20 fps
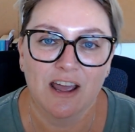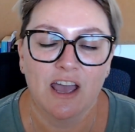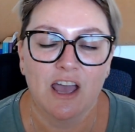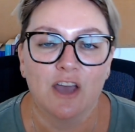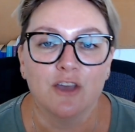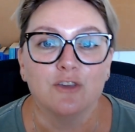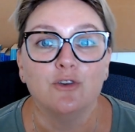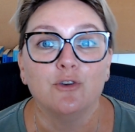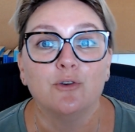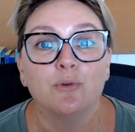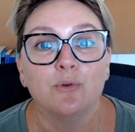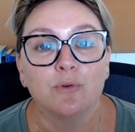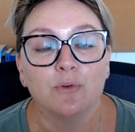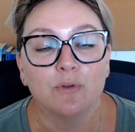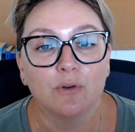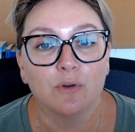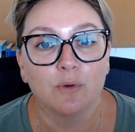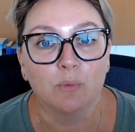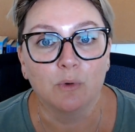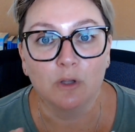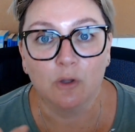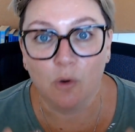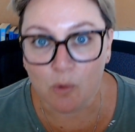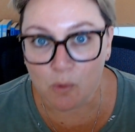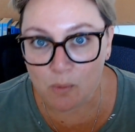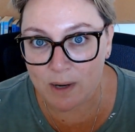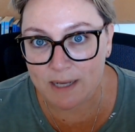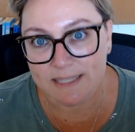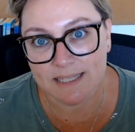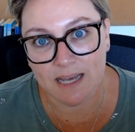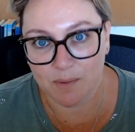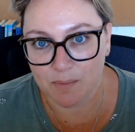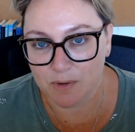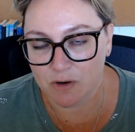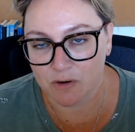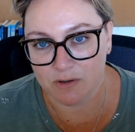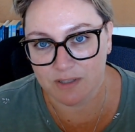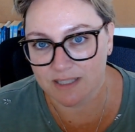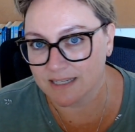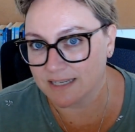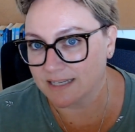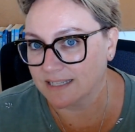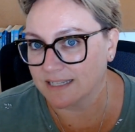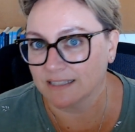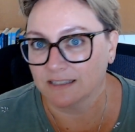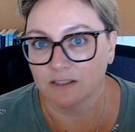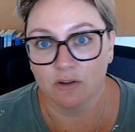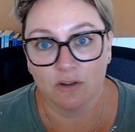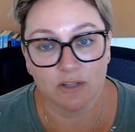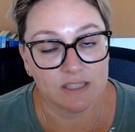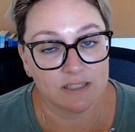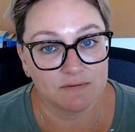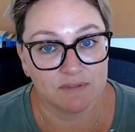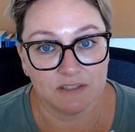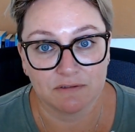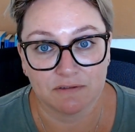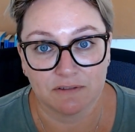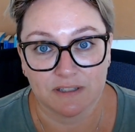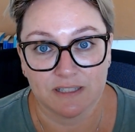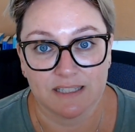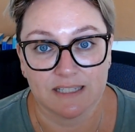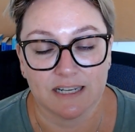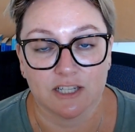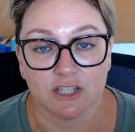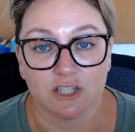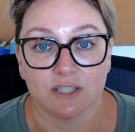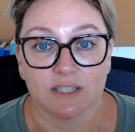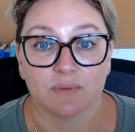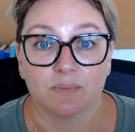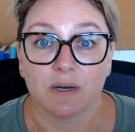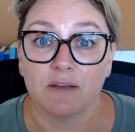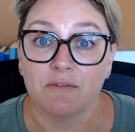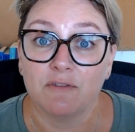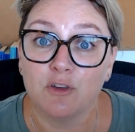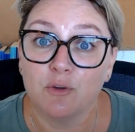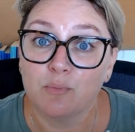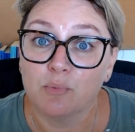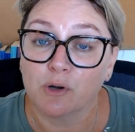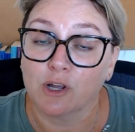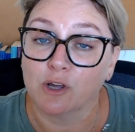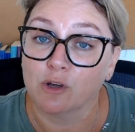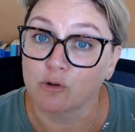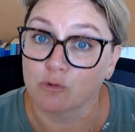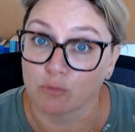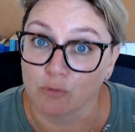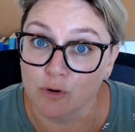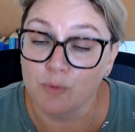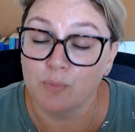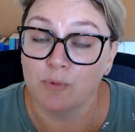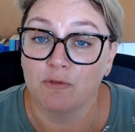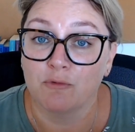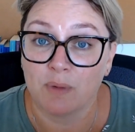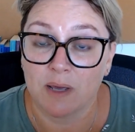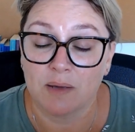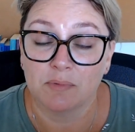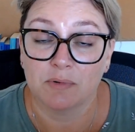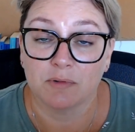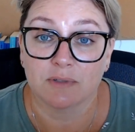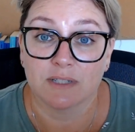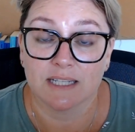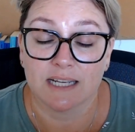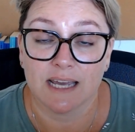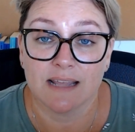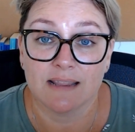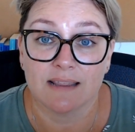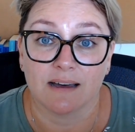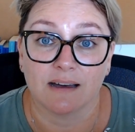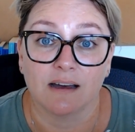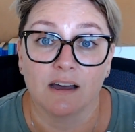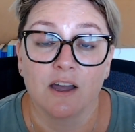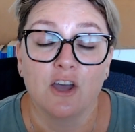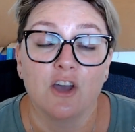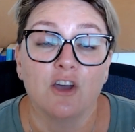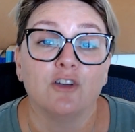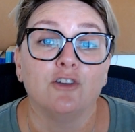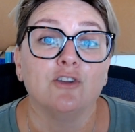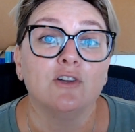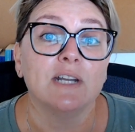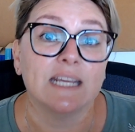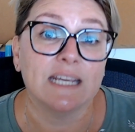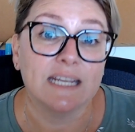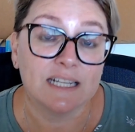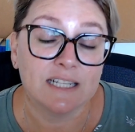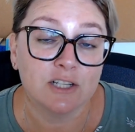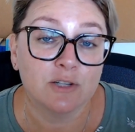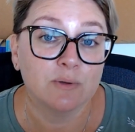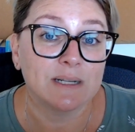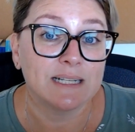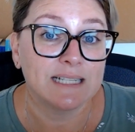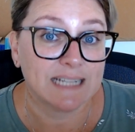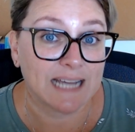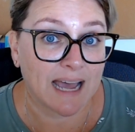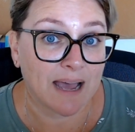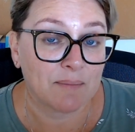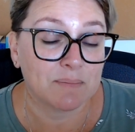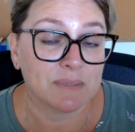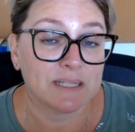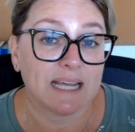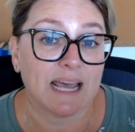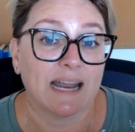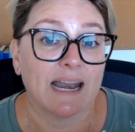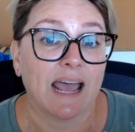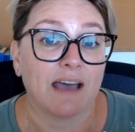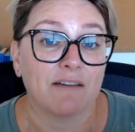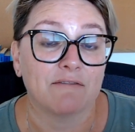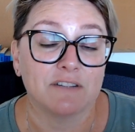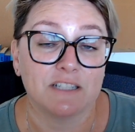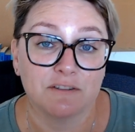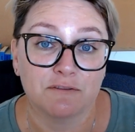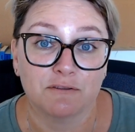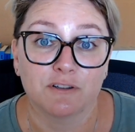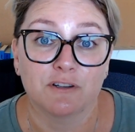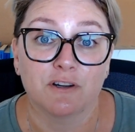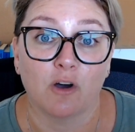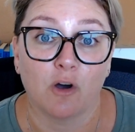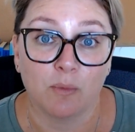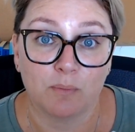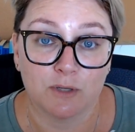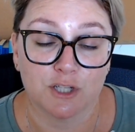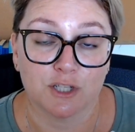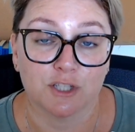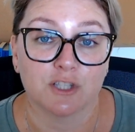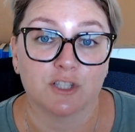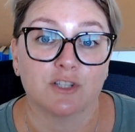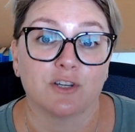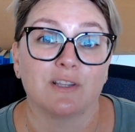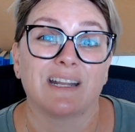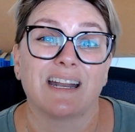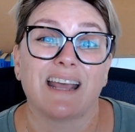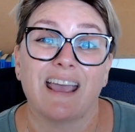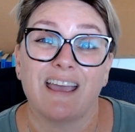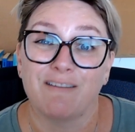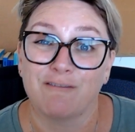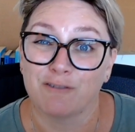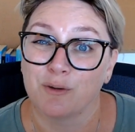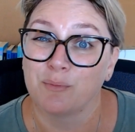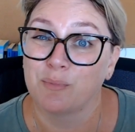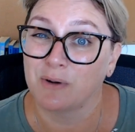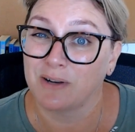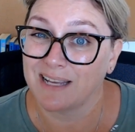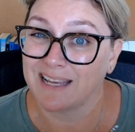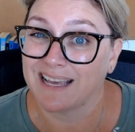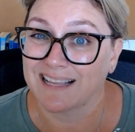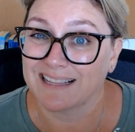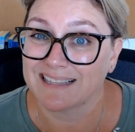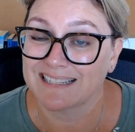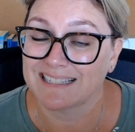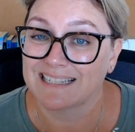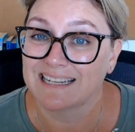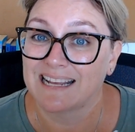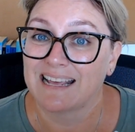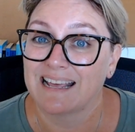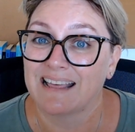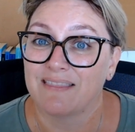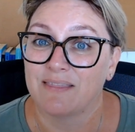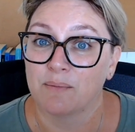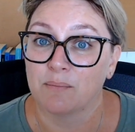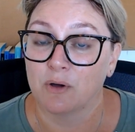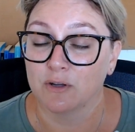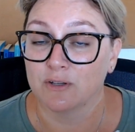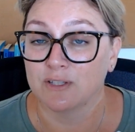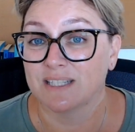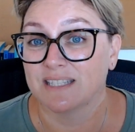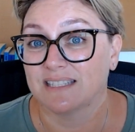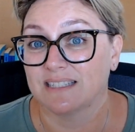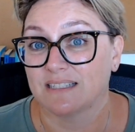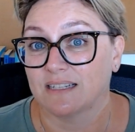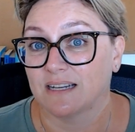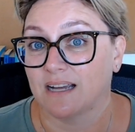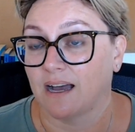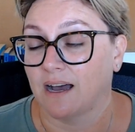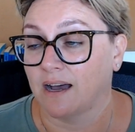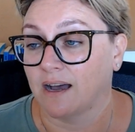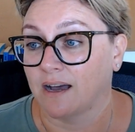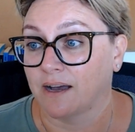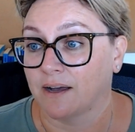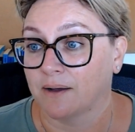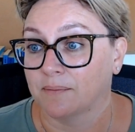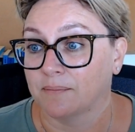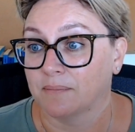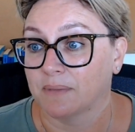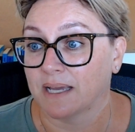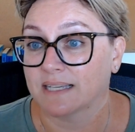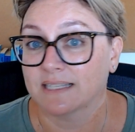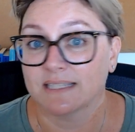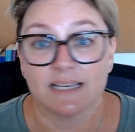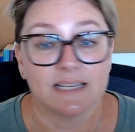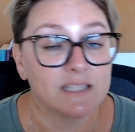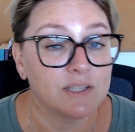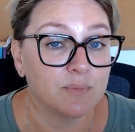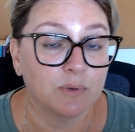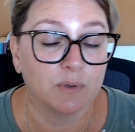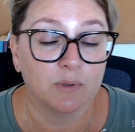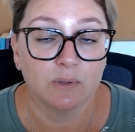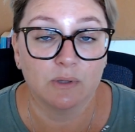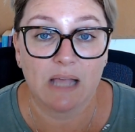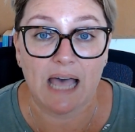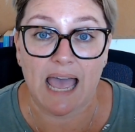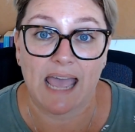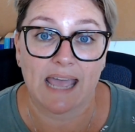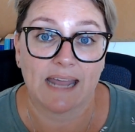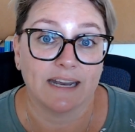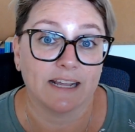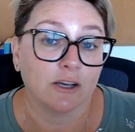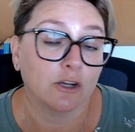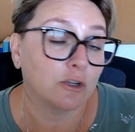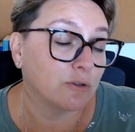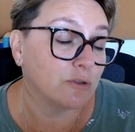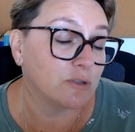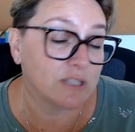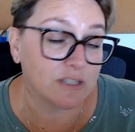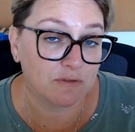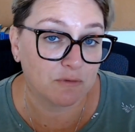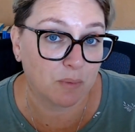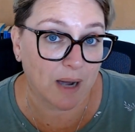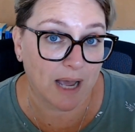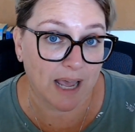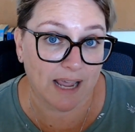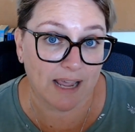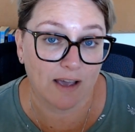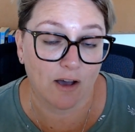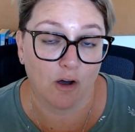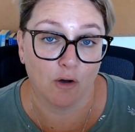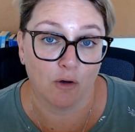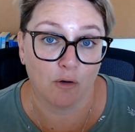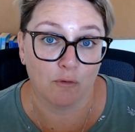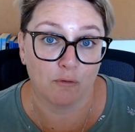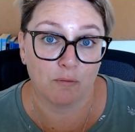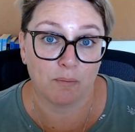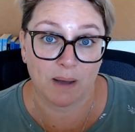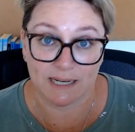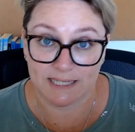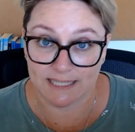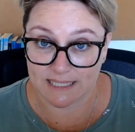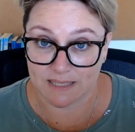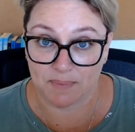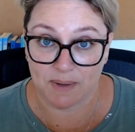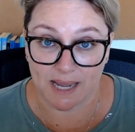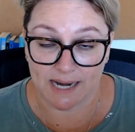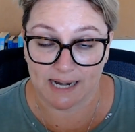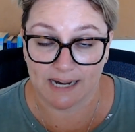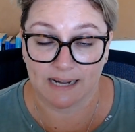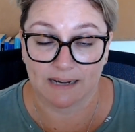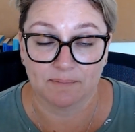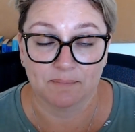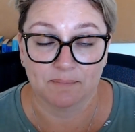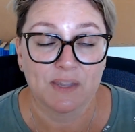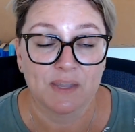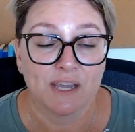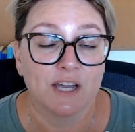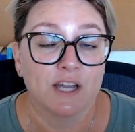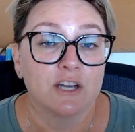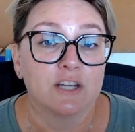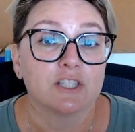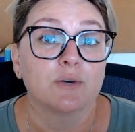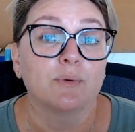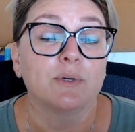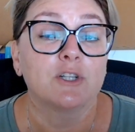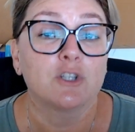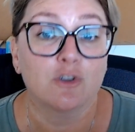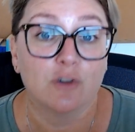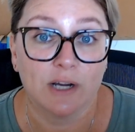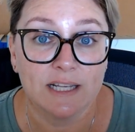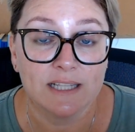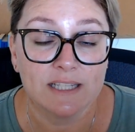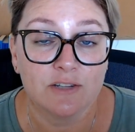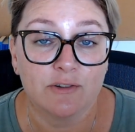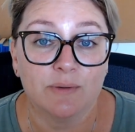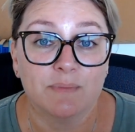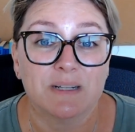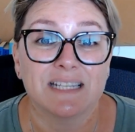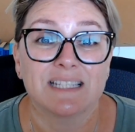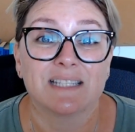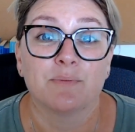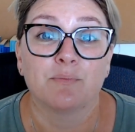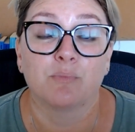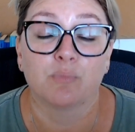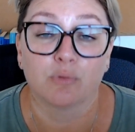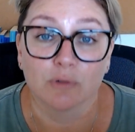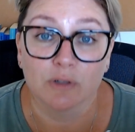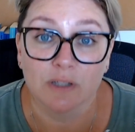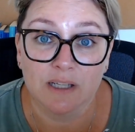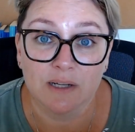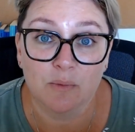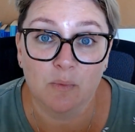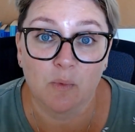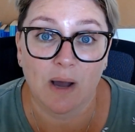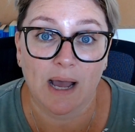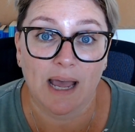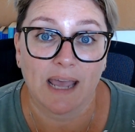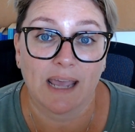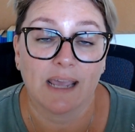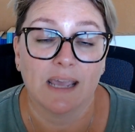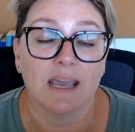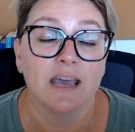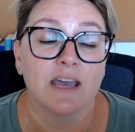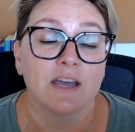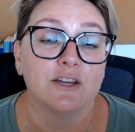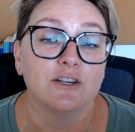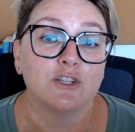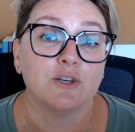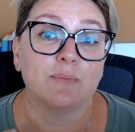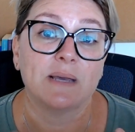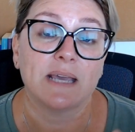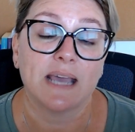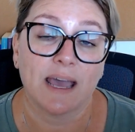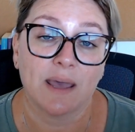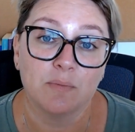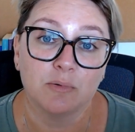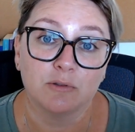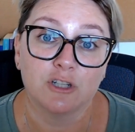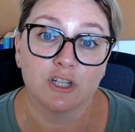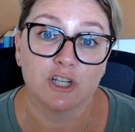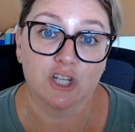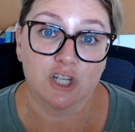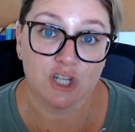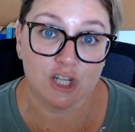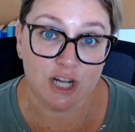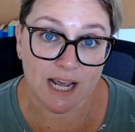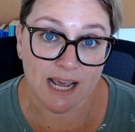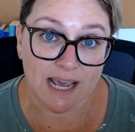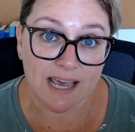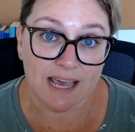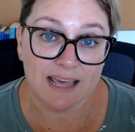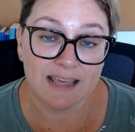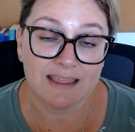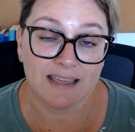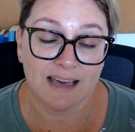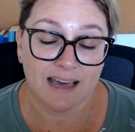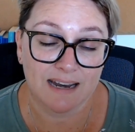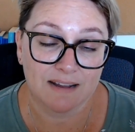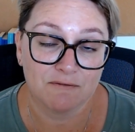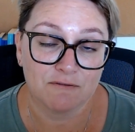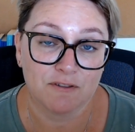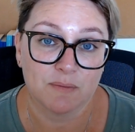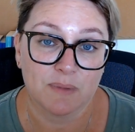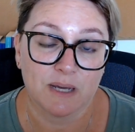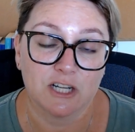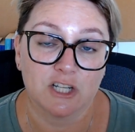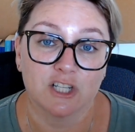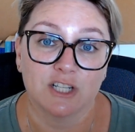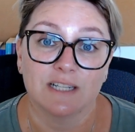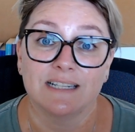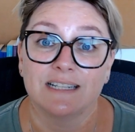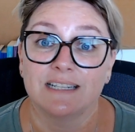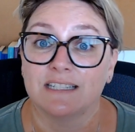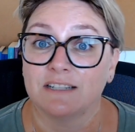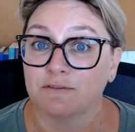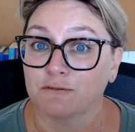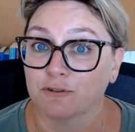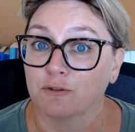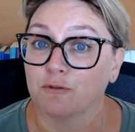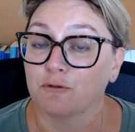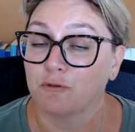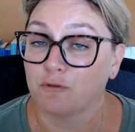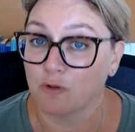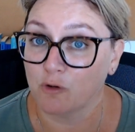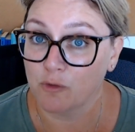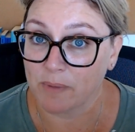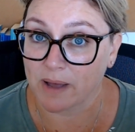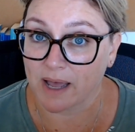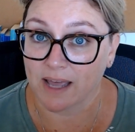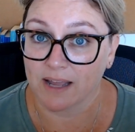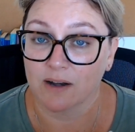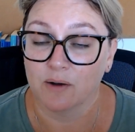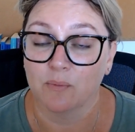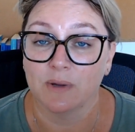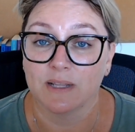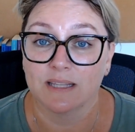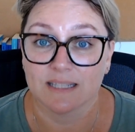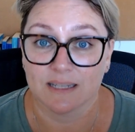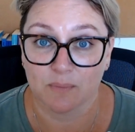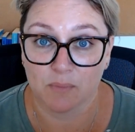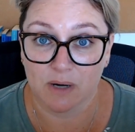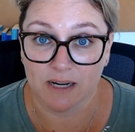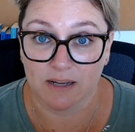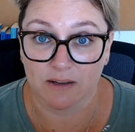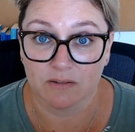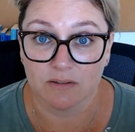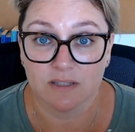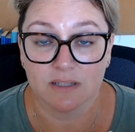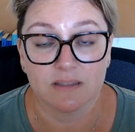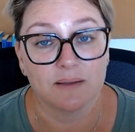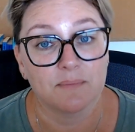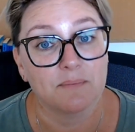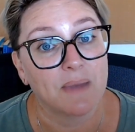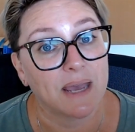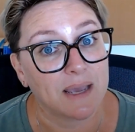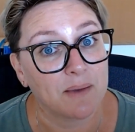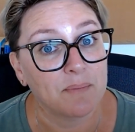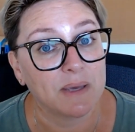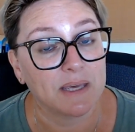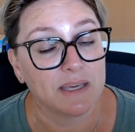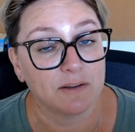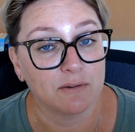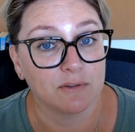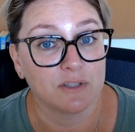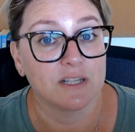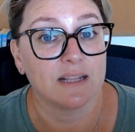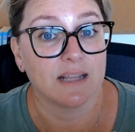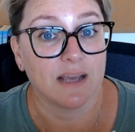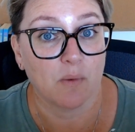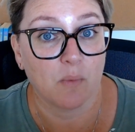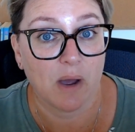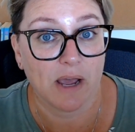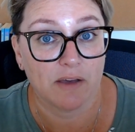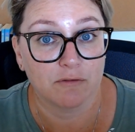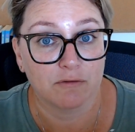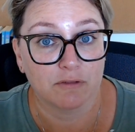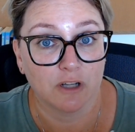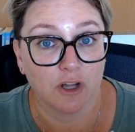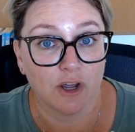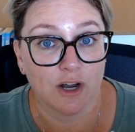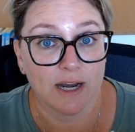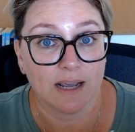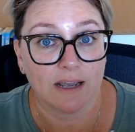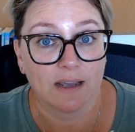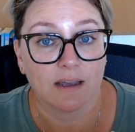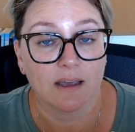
You will always come across these in lots of different sections. Whenever you bring a group of people together, you need to adapt and have different options so that everybody gets the most accessible and inclusive way of participating. So a transcript is a brilliant way to be able to share that information in a different format with someone else that may appeal to their way of learning.